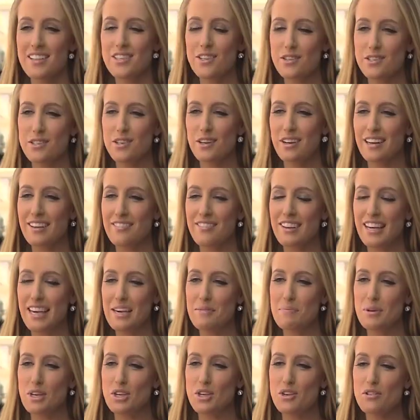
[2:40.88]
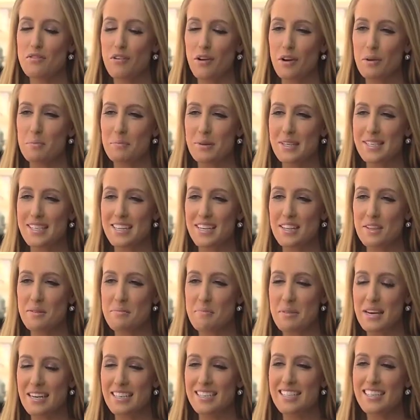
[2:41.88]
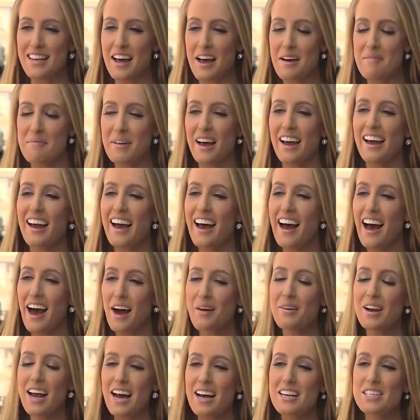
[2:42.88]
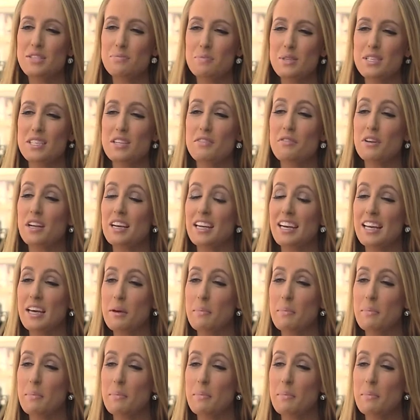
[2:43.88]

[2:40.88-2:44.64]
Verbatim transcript: So it's certainly keeping you very busy in the meantime. I, I want to ask specifically